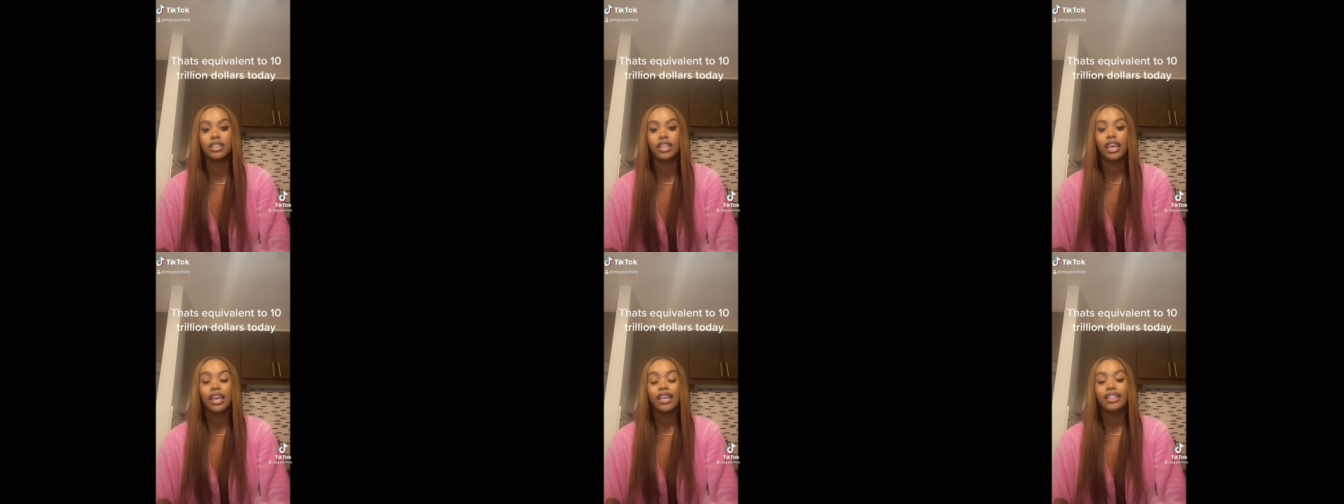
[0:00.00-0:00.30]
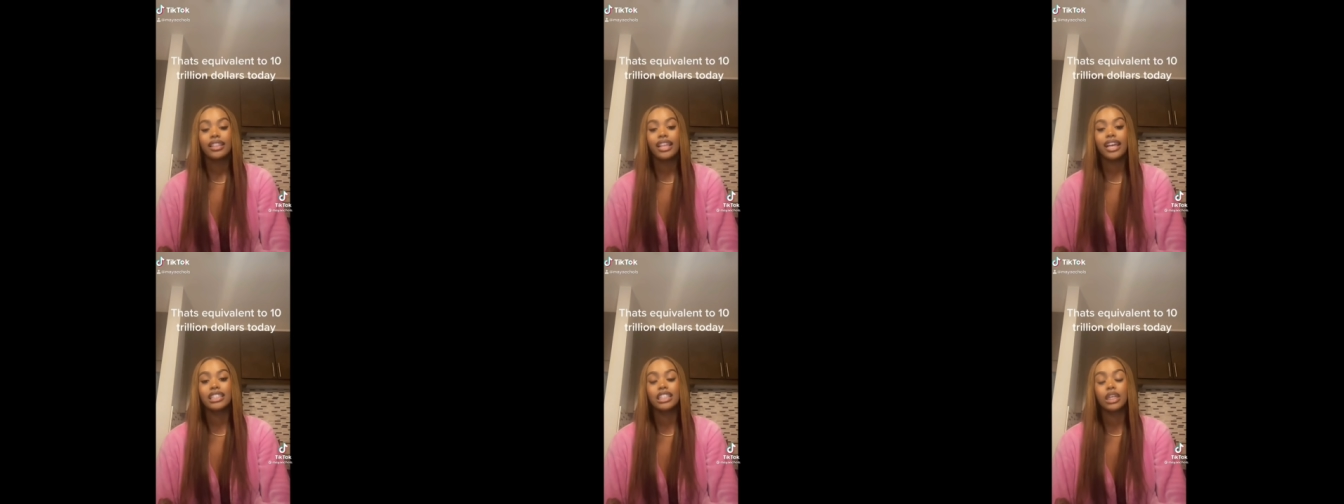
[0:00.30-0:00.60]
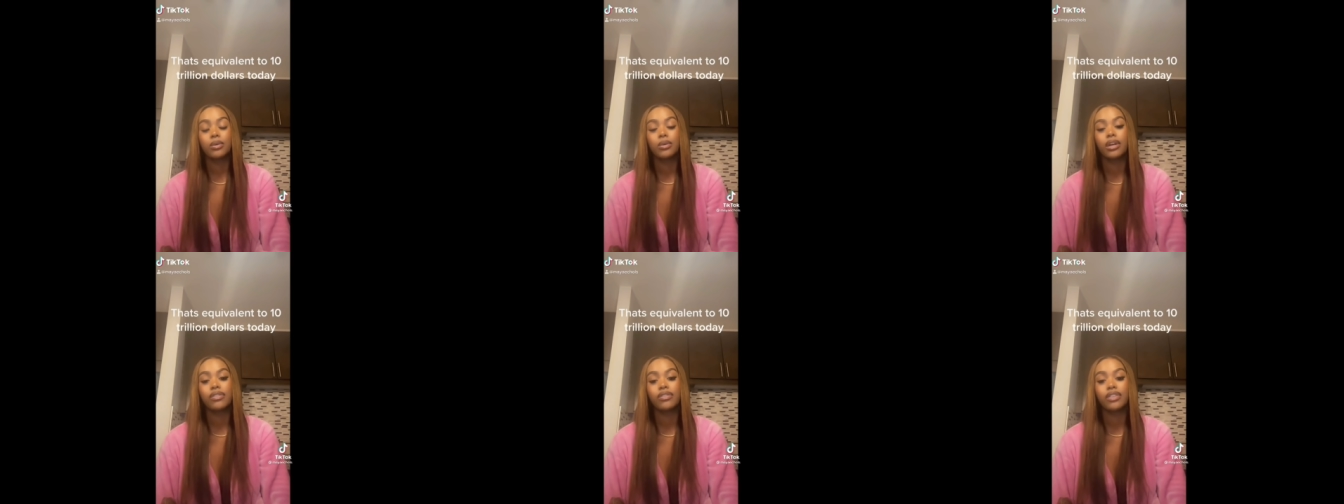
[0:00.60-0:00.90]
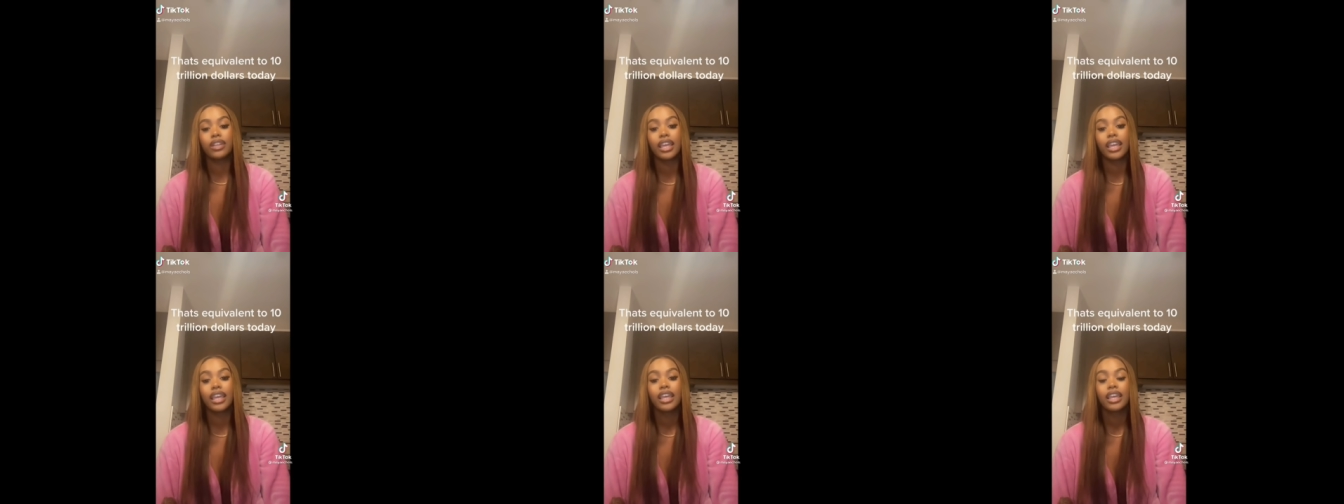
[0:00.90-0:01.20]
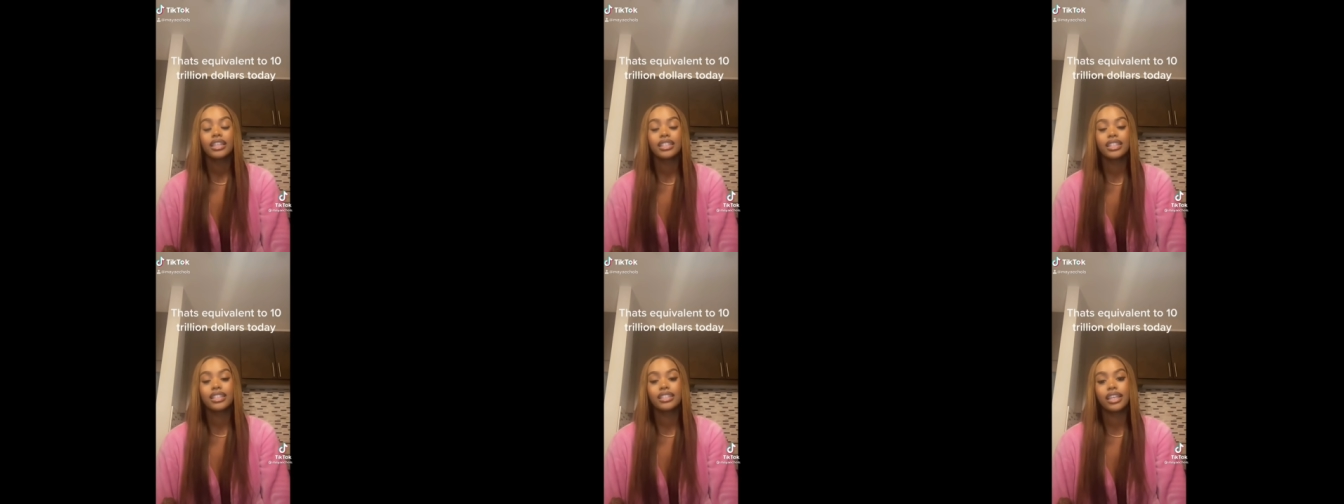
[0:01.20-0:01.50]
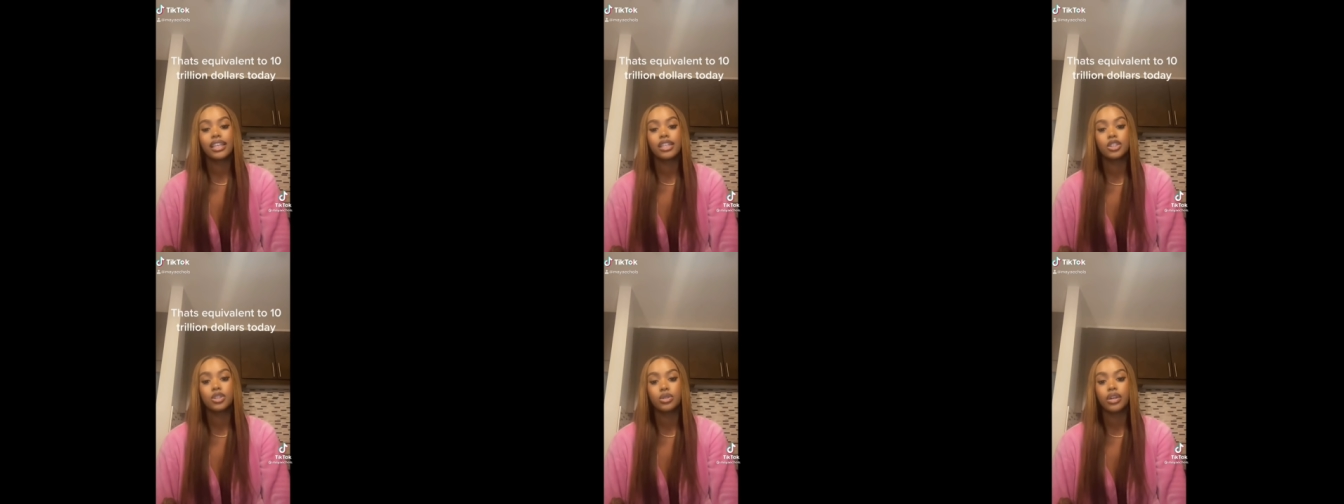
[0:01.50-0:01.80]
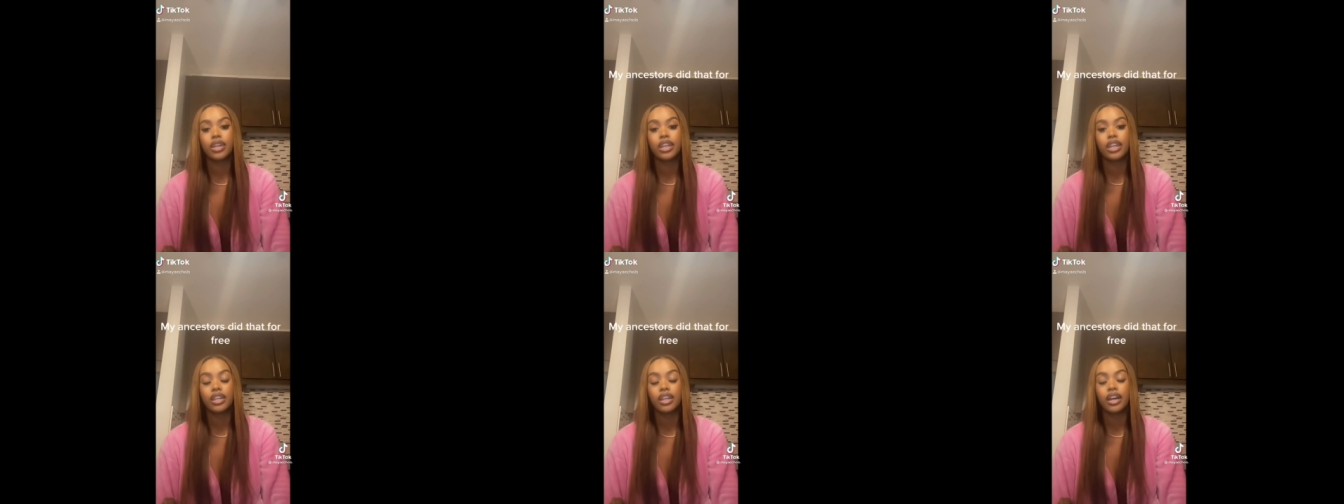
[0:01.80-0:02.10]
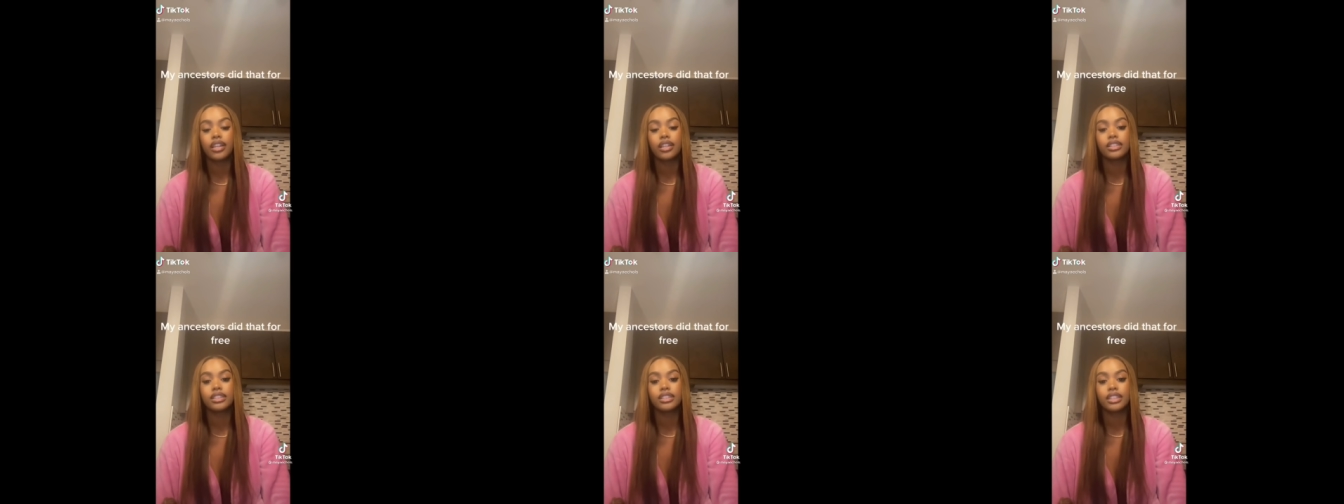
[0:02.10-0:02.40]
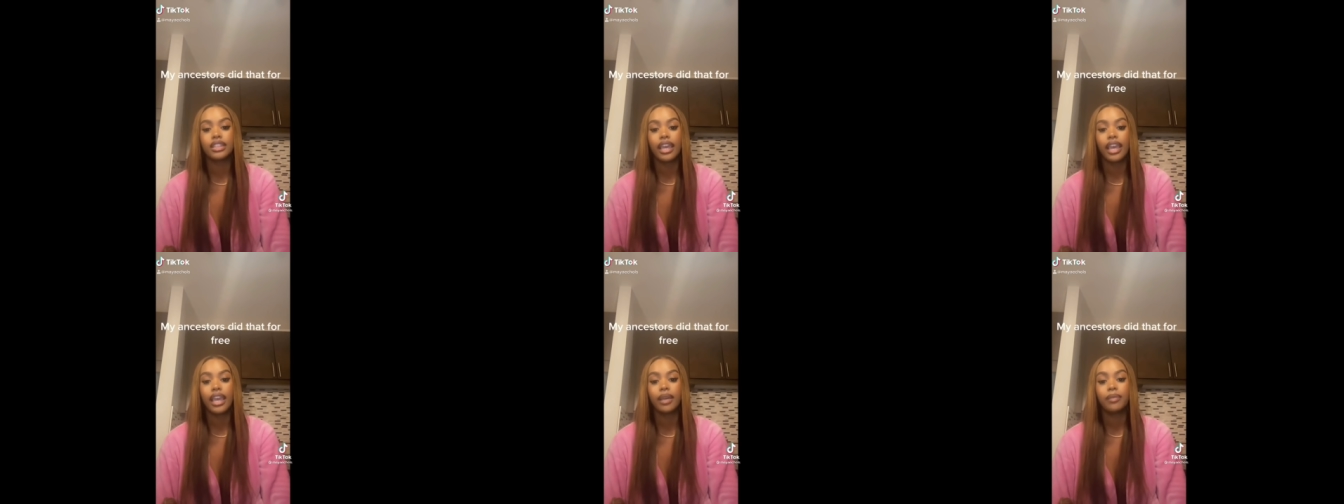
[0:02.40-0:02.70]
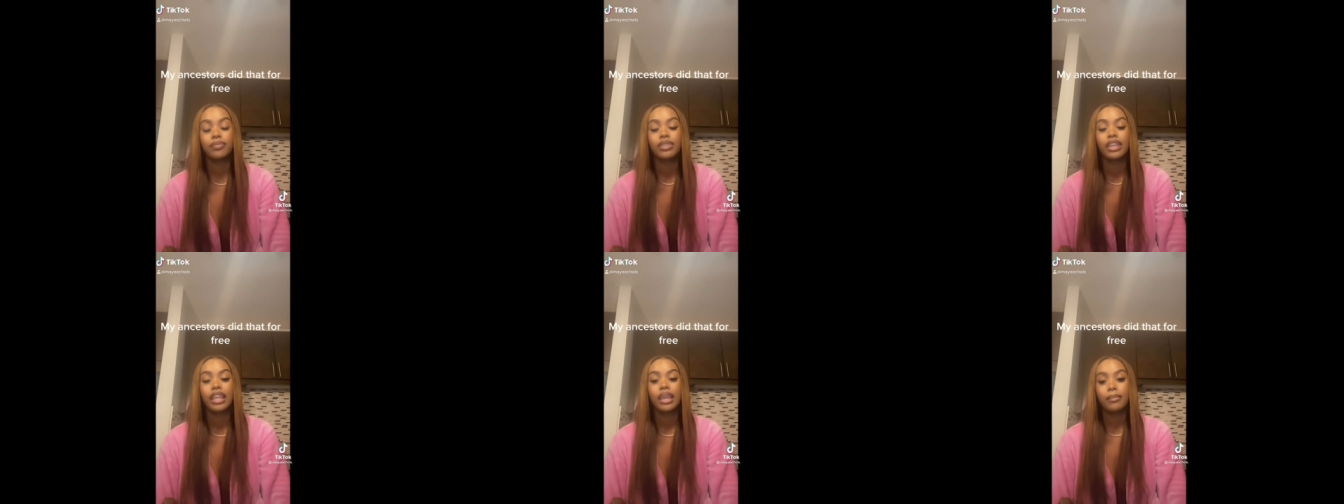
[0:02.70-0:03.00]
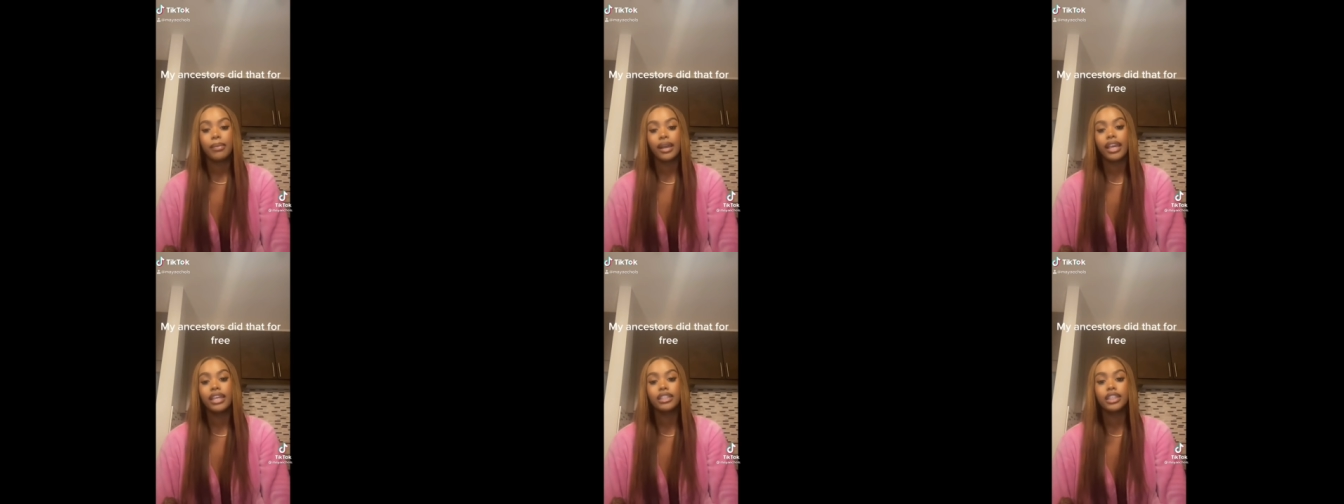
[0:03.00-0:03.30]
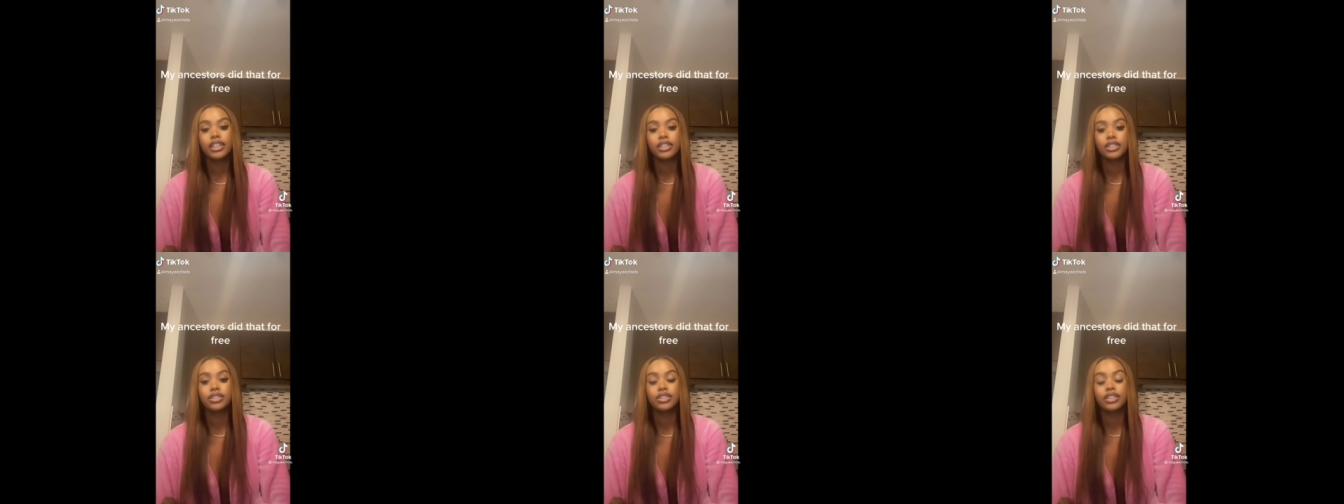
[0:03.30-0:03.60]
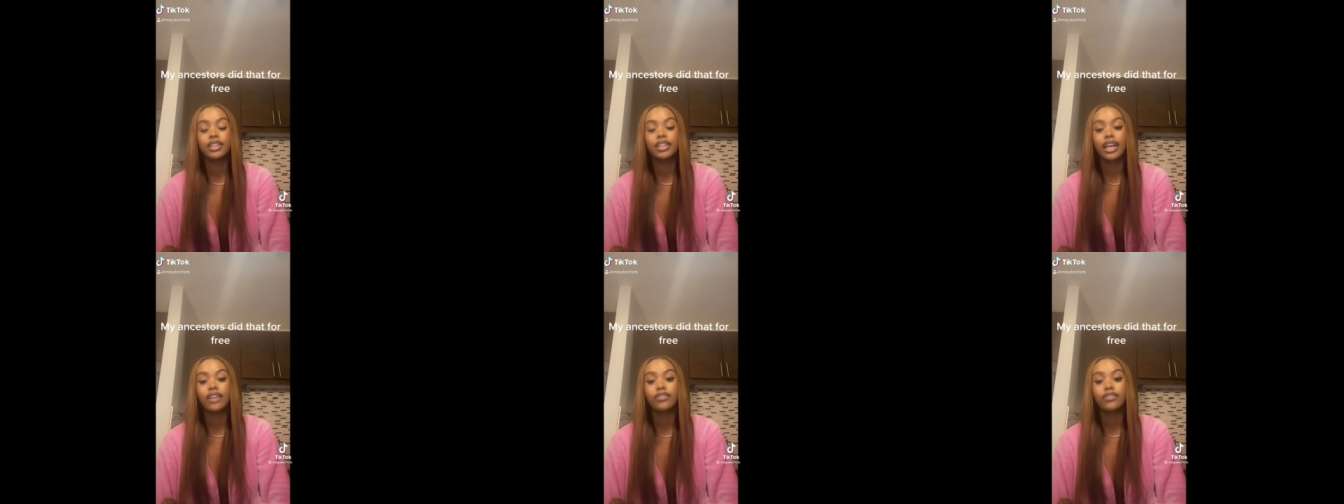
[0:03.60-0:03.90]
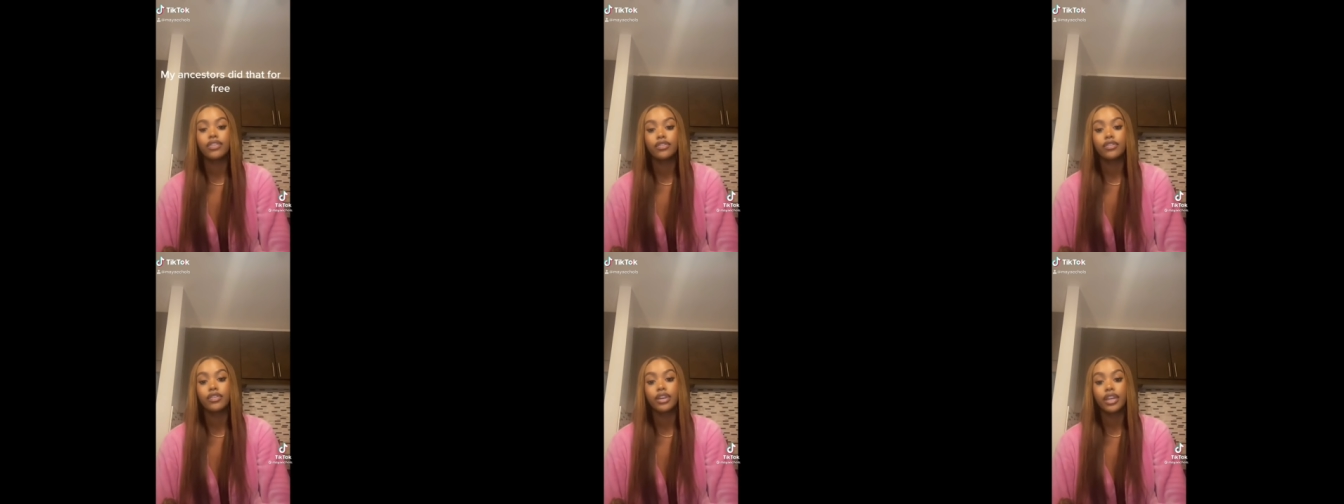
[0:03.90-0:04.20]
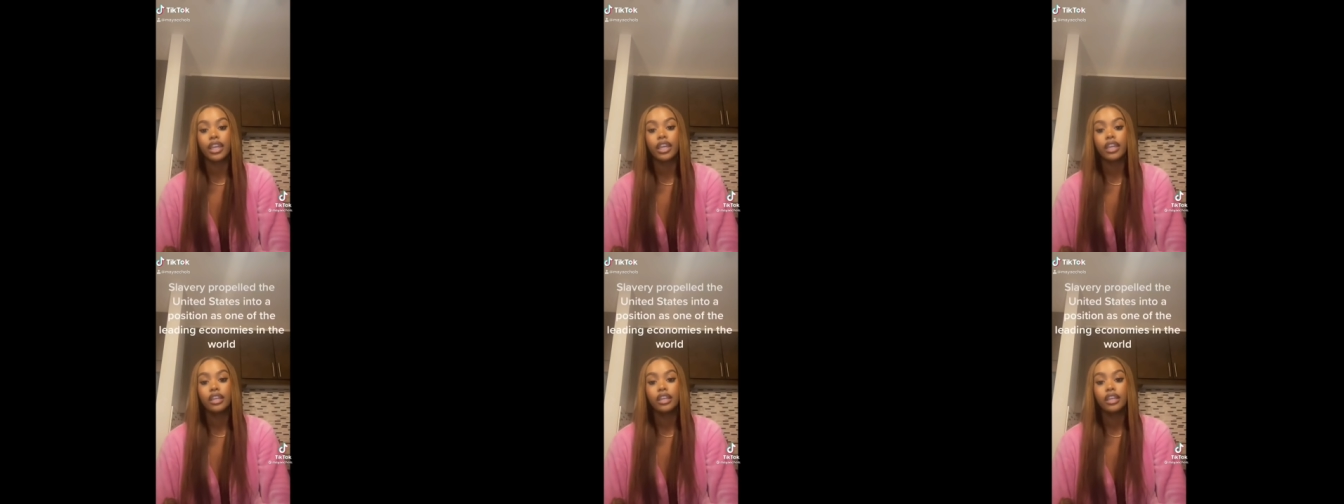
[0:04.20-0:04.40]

That's equivalent to $10 trillion today. My ancestors did that for free.